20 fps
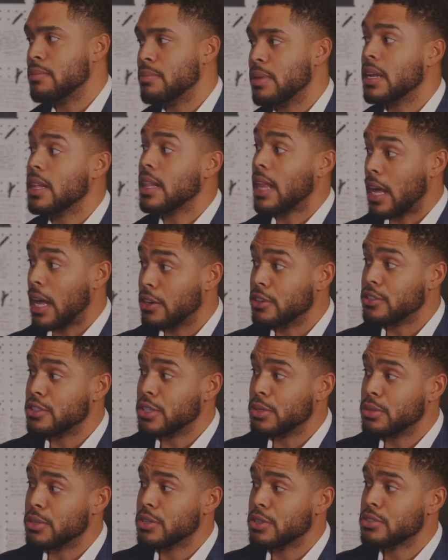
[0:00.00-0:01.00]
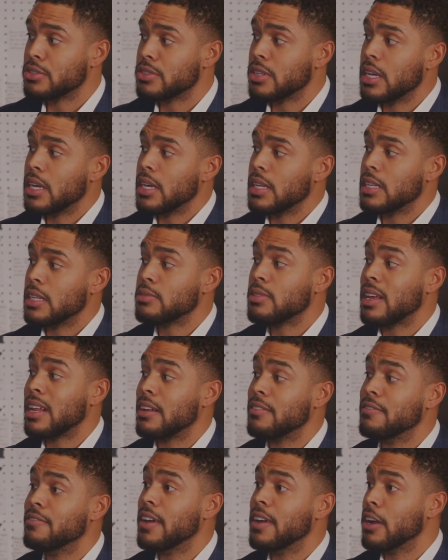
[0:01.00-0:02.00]
but a lot are tutors. This had a
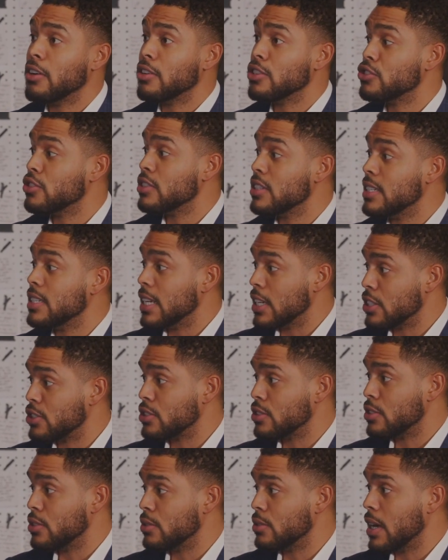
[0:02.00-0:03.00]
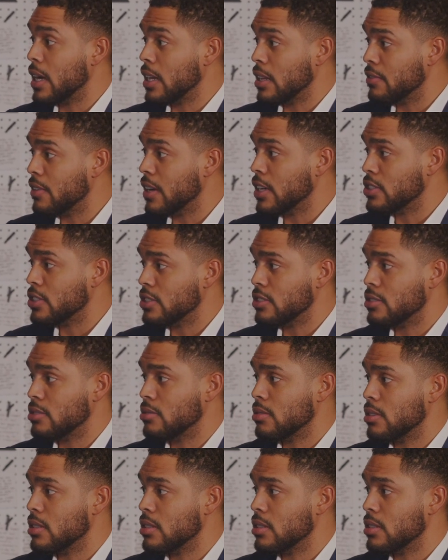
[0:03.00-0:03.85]
very traditional elevation to it.